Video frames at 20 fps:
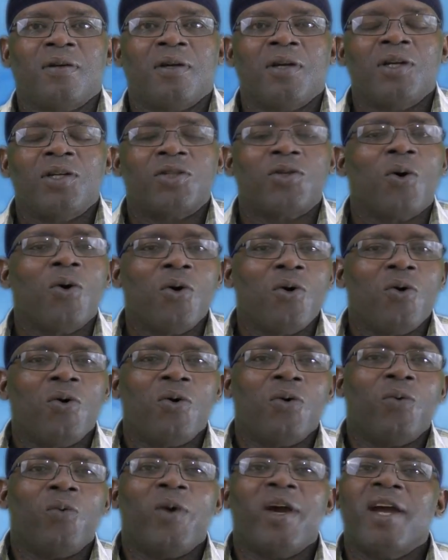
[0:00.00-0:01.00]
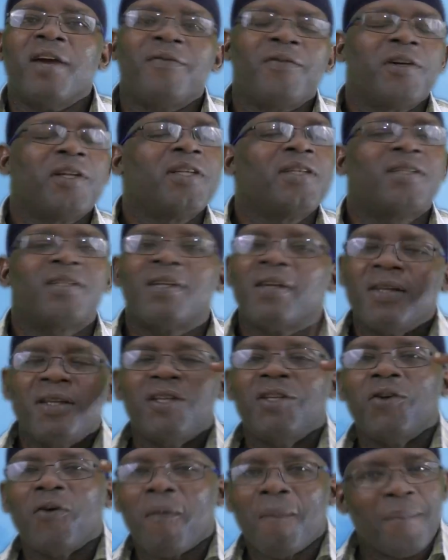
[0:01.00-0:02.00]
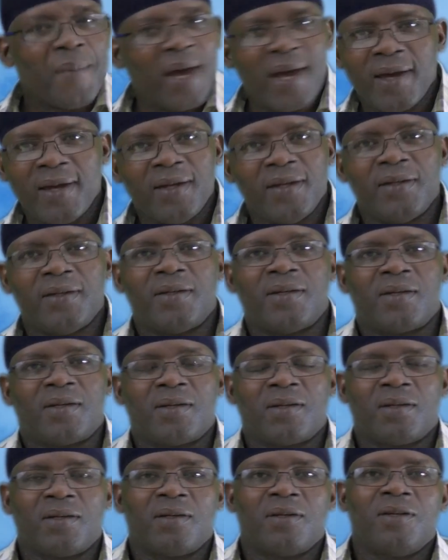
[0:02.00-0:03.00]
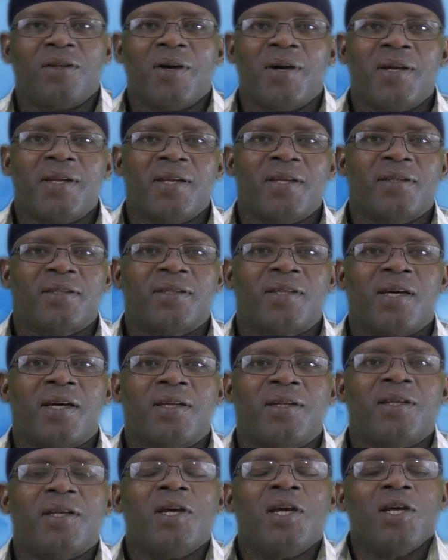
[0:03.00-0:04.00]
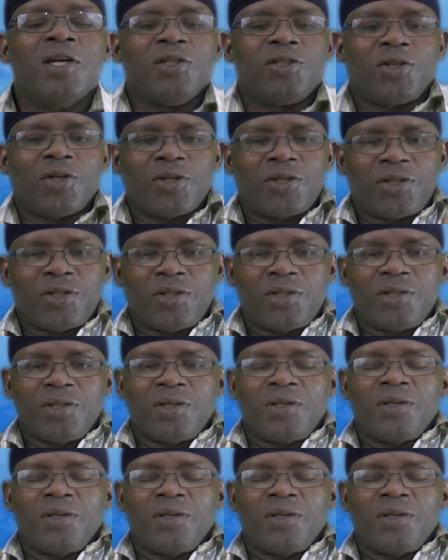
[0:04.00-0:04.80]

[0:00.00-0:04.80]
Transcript: So wherever they send in your mind, you understand, just